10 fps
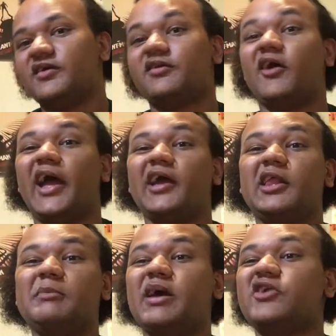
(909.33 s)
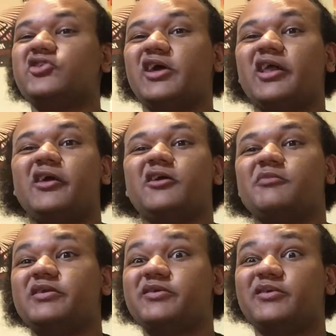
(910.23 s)
So I can only imagine how long he's
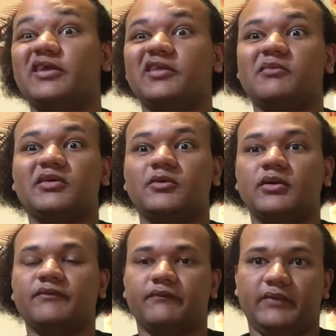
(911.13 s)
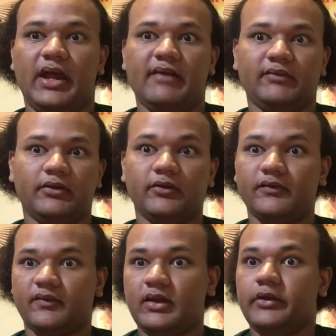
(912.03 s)
been doing this. He's been doing it for 5
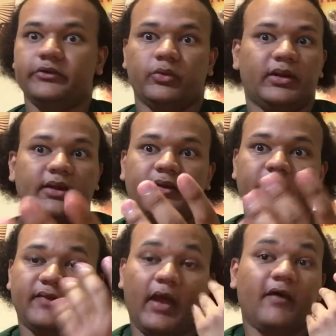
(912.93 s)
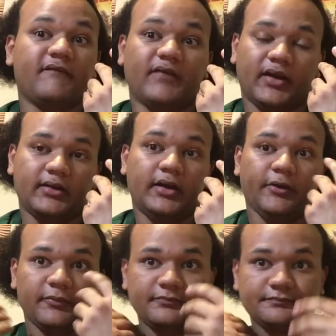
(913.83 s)
years, 20 years. I don't fucking know.